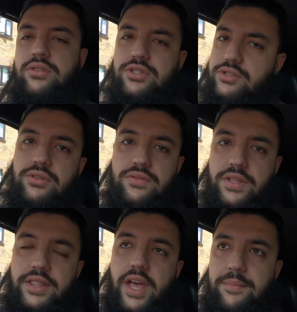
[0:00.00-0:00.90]
not just because
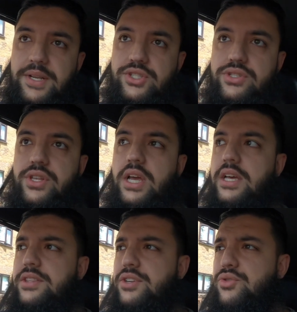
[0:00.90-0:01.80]
of the dimensions,
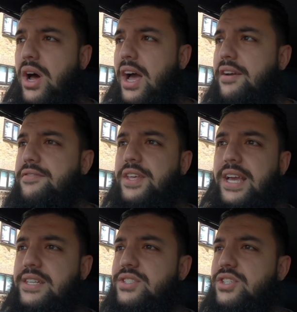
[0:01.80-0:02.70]
the drive,
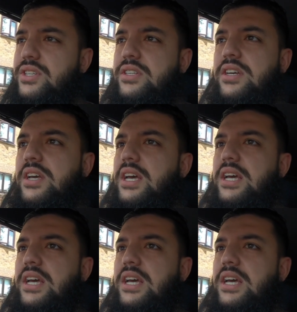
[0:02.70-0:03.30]
the engine.